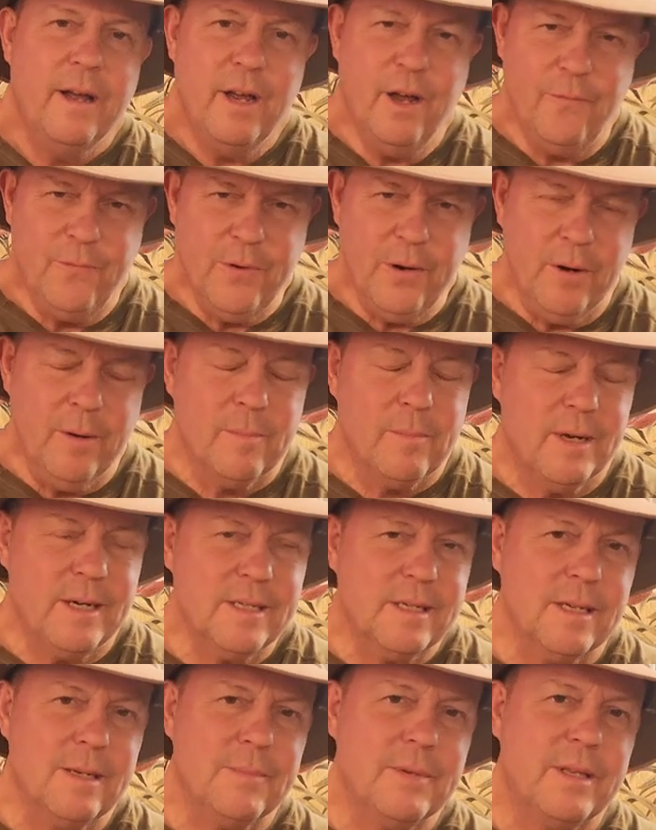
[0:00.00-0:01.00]
If you're a
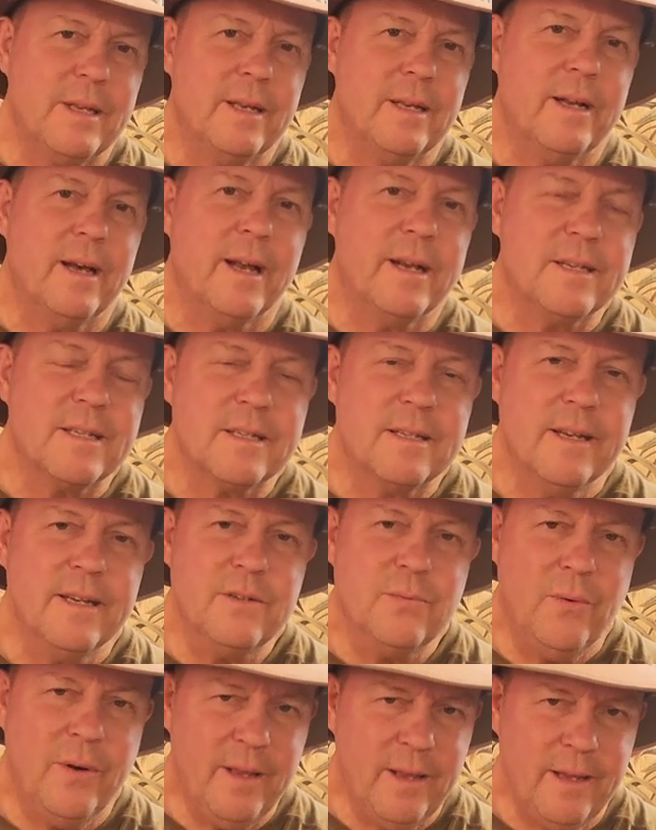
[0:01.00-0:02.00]
Muslim in the United
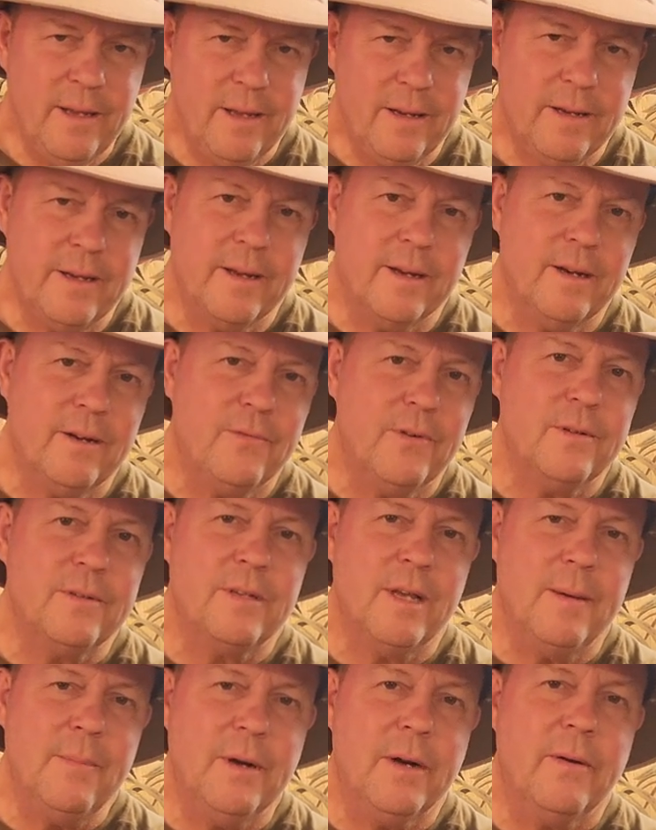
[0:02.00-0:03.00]
States, why the hell are you going to
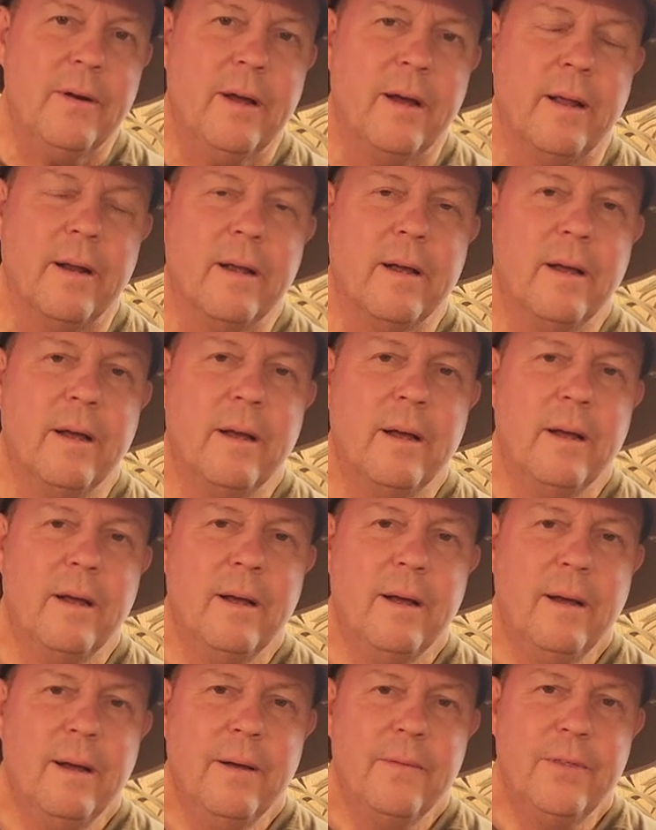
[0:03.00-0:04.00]
vote Democrat?
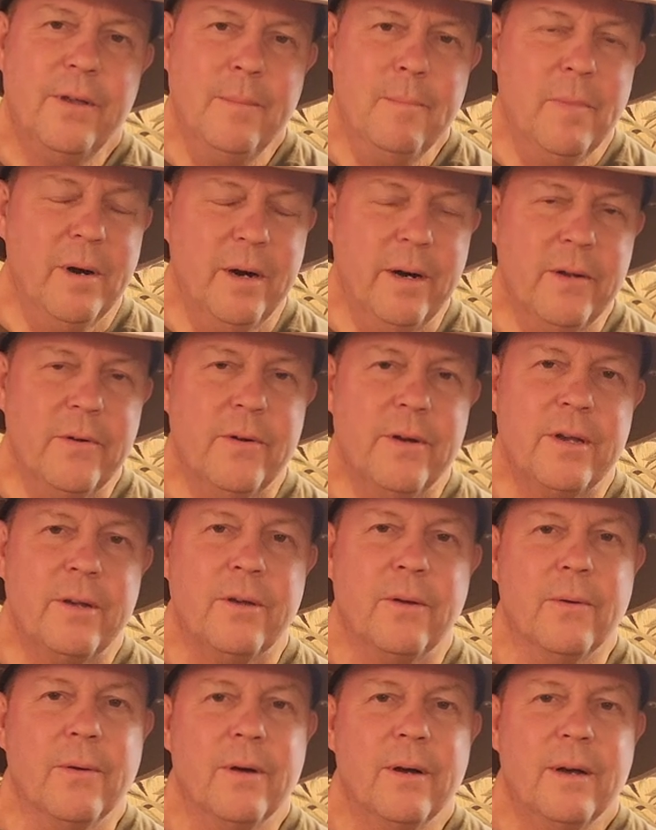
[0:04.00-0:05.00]
They're murdering
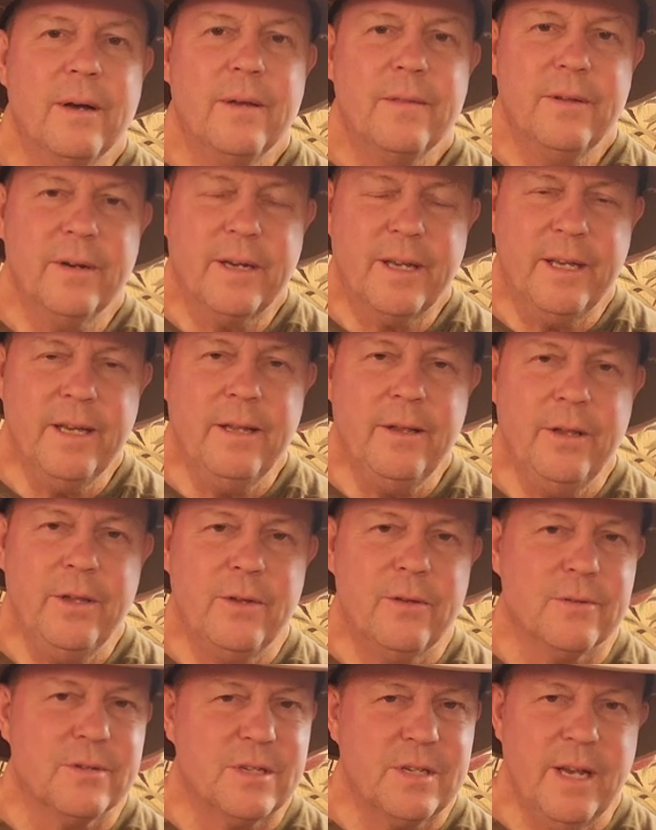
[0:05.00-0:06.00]
you. They're
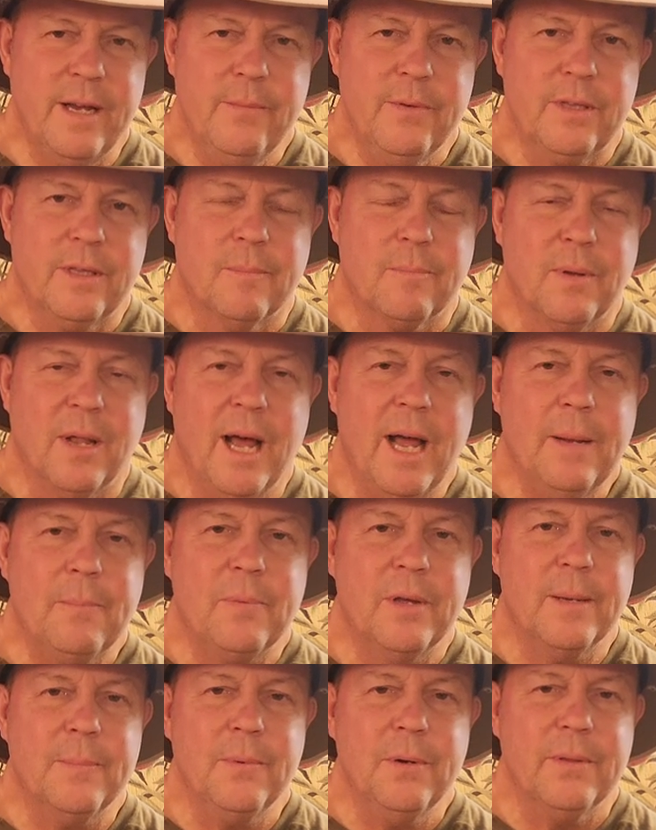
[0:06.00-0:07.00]
killing you. Same with the
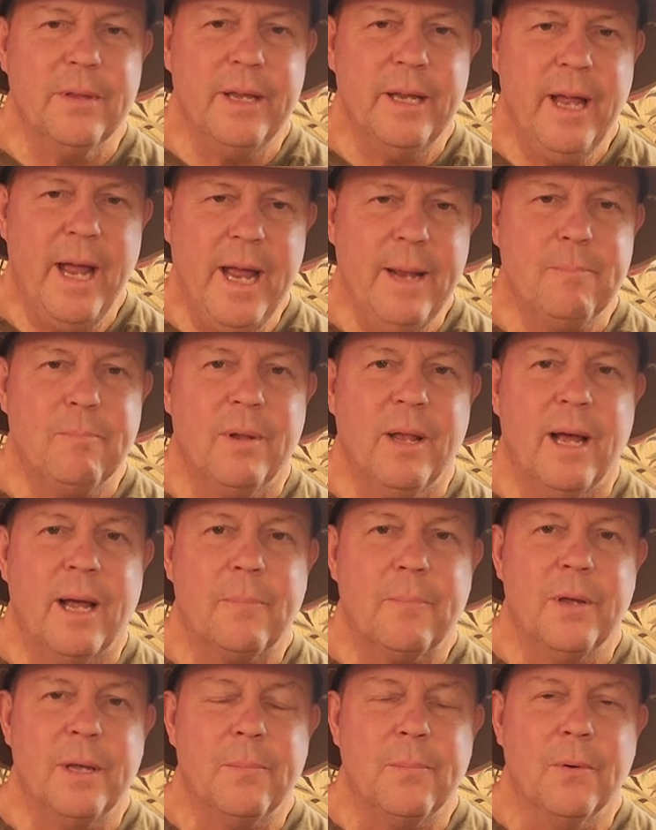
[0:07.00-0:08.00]
black people. They hate
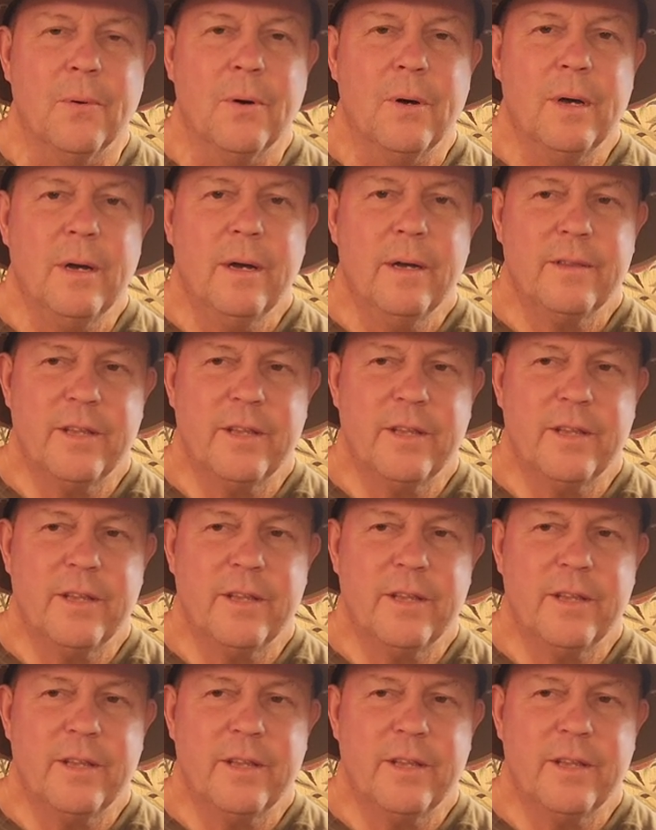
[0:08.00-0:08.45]
black people.